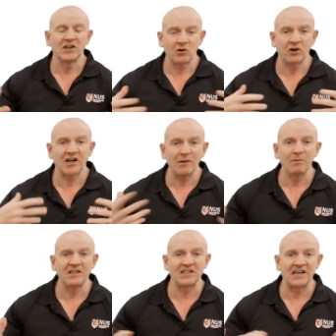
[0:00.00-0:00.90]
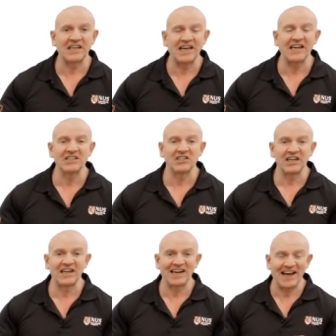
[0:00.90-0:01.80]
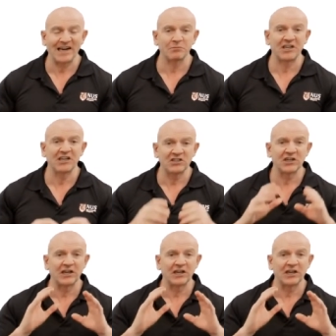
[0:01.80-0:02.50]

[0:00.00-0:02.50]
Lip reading: or companies that engage in adaptation